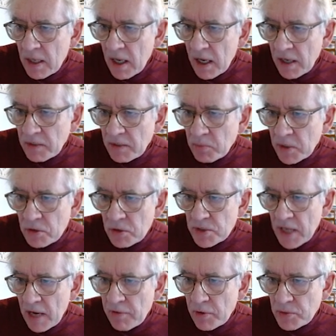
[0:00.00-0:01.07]
and we use
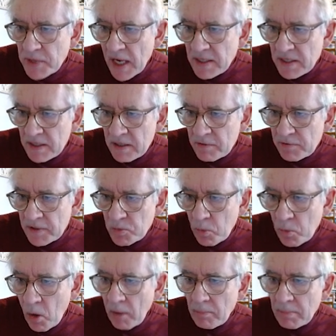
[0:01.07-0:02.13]
A rotated if it's
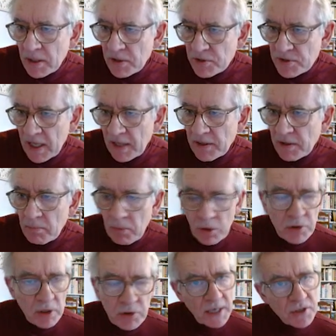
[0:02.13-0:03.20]
1, because then the
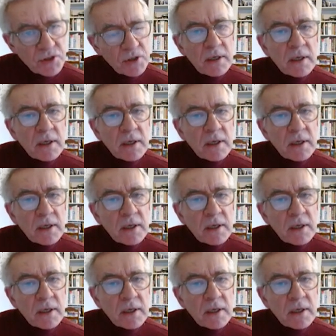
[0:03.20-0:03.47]
modulation